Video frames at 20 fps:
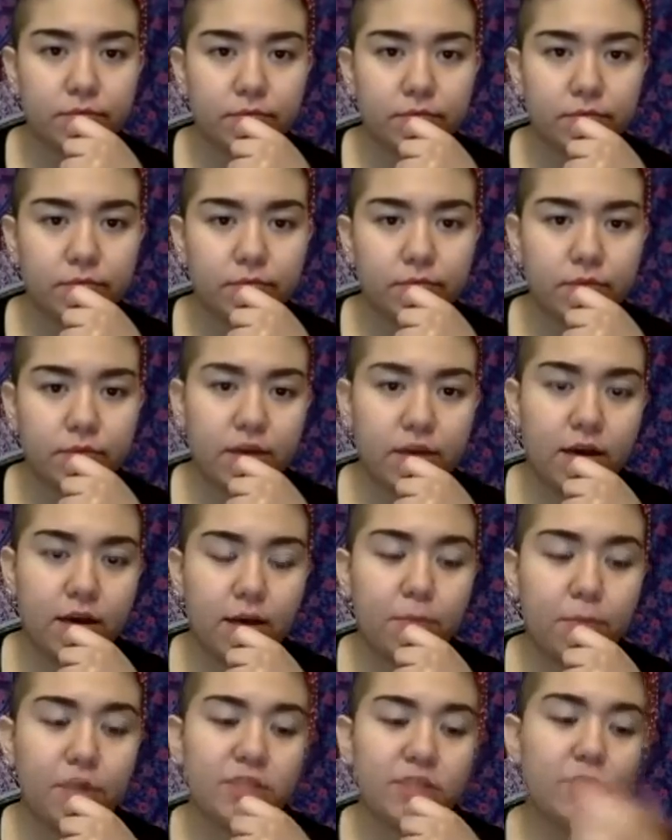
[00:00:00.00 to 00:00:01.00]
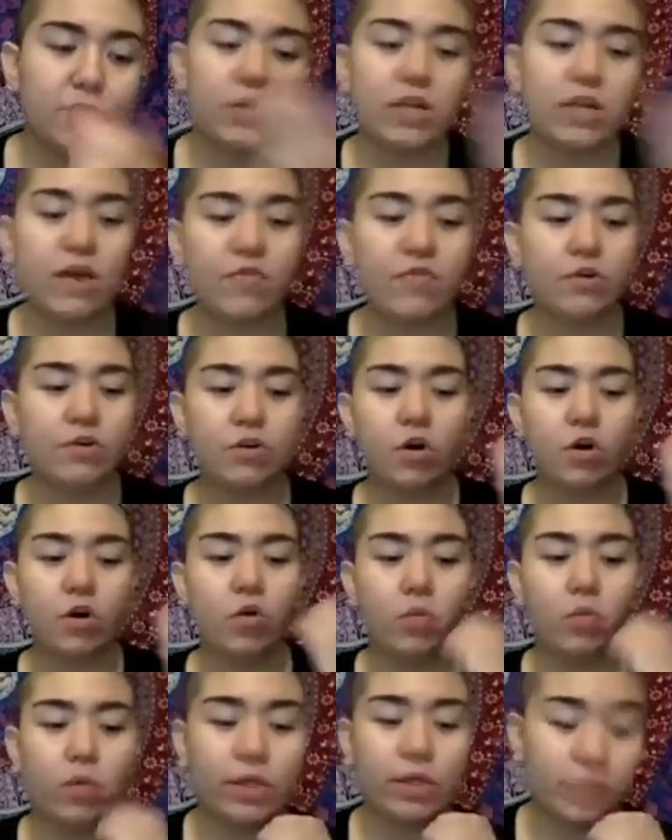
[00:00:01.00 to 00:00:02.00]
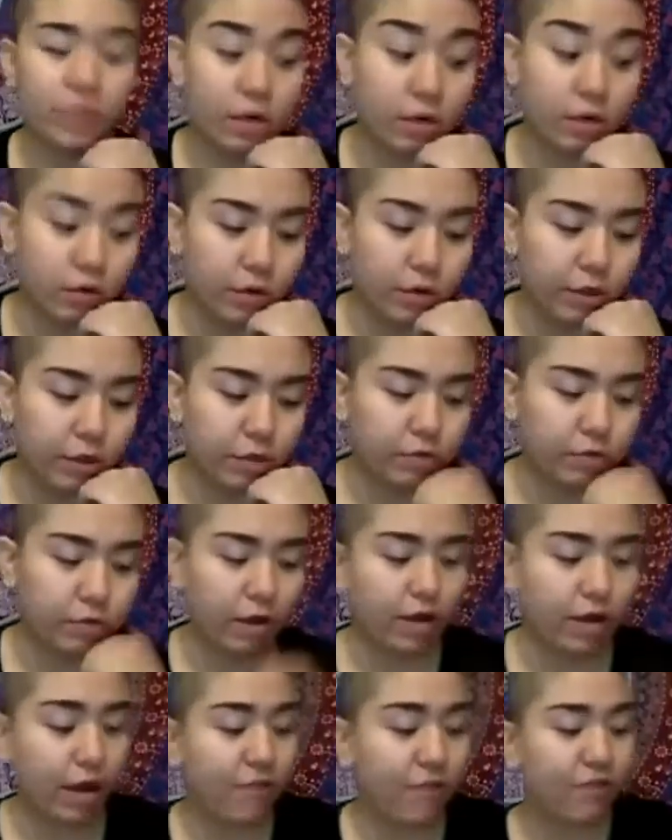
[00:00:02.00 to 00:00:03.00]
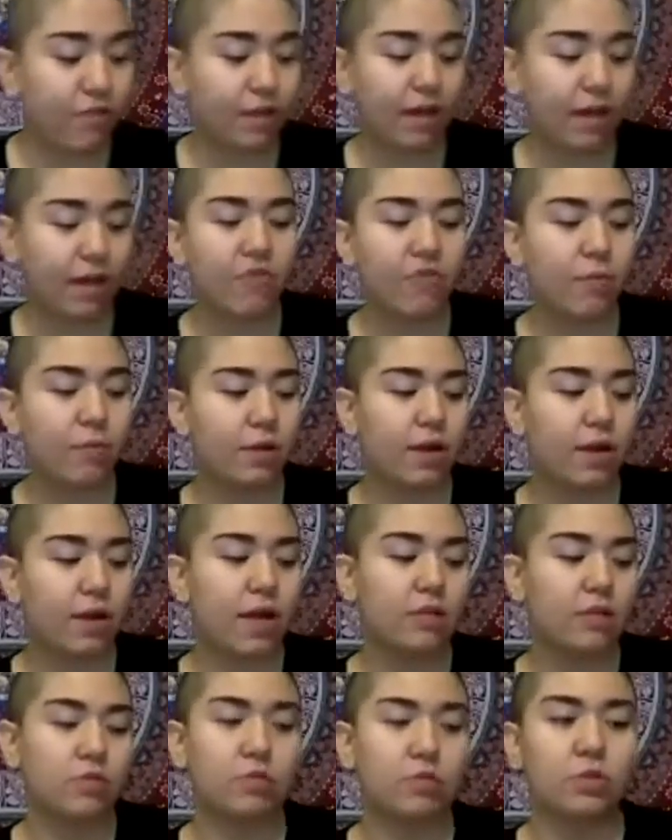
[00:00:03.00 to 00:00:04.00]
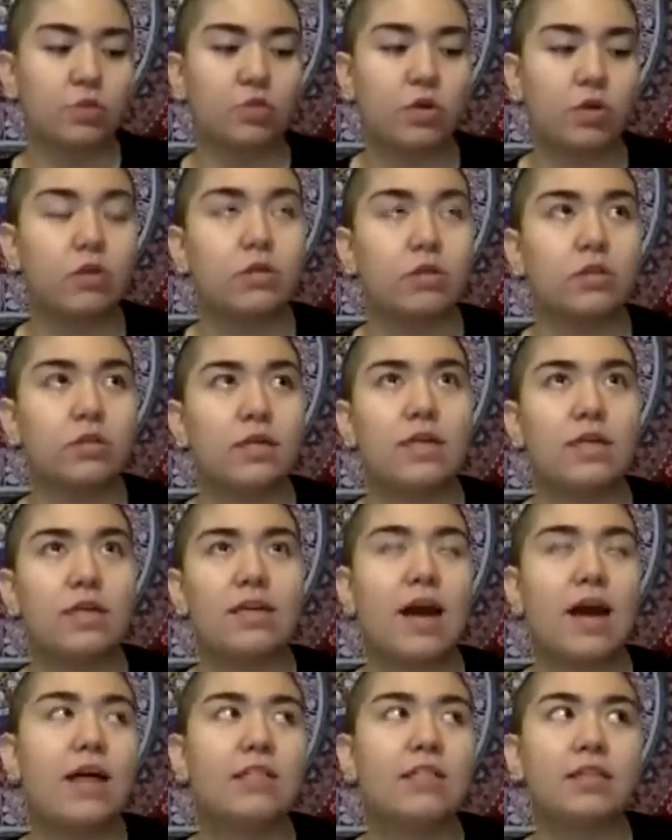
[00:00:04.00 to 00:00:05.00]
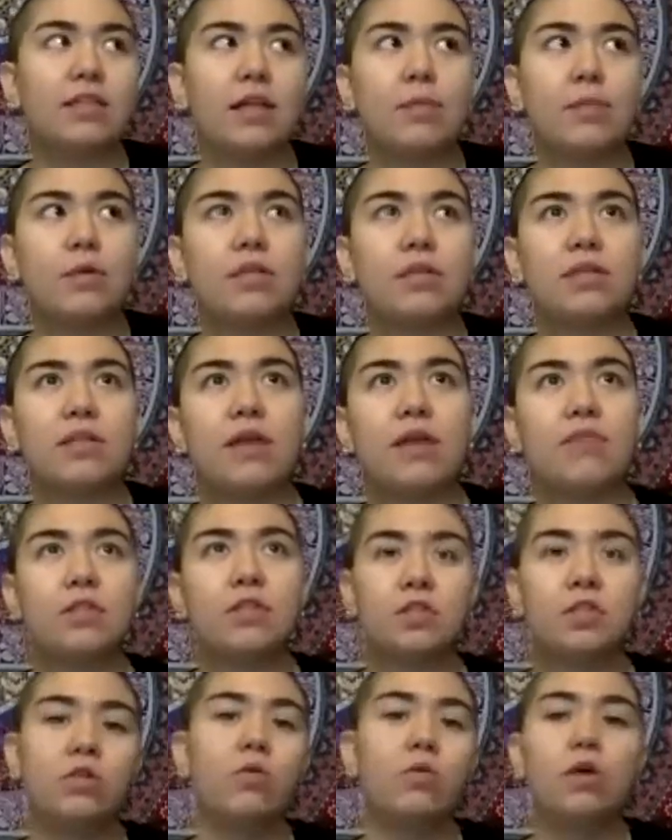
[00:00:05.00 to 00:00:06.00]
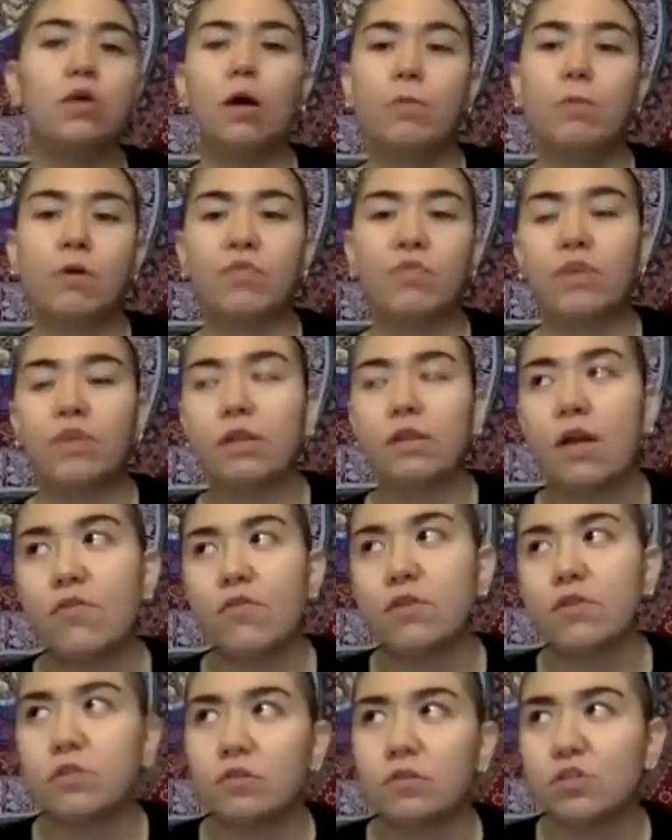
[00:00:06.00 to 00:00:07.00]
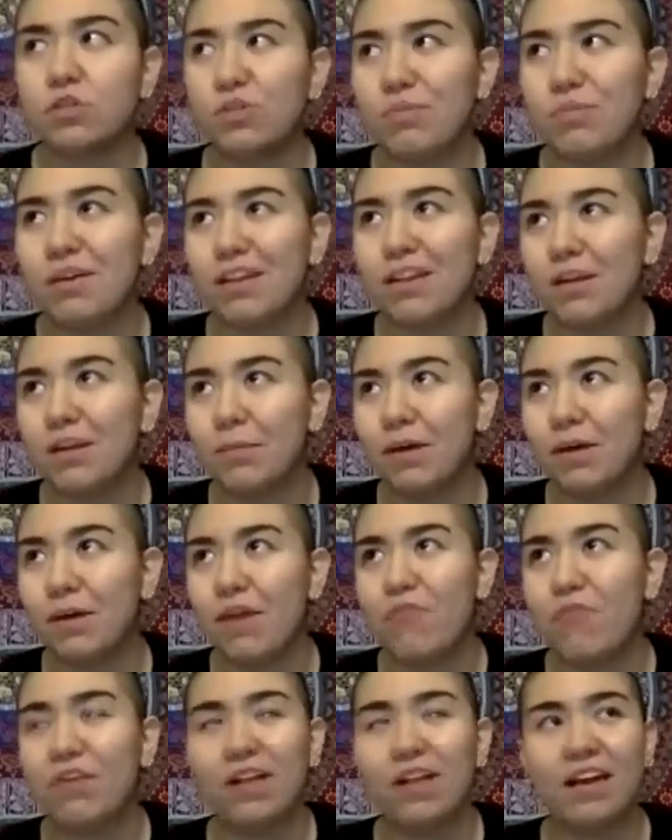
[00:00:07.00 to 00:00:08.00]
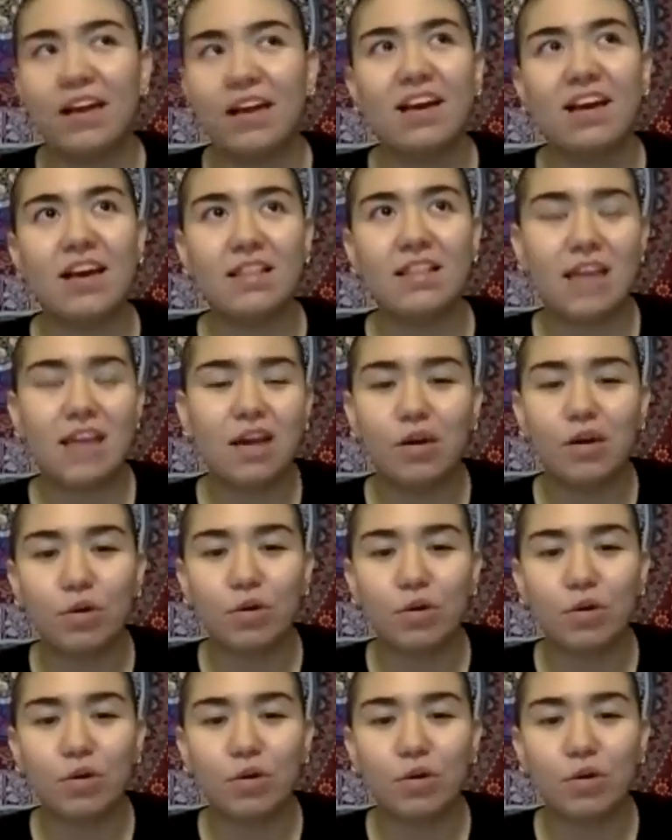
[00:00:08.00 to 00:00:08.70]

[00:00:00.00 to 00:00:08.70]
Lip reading: Yeah, and plus we never know what they're going through. I feel like everybody has their own struggles. Like, yeah, celebrities have this so-called perfect life on social media, but I feel like they go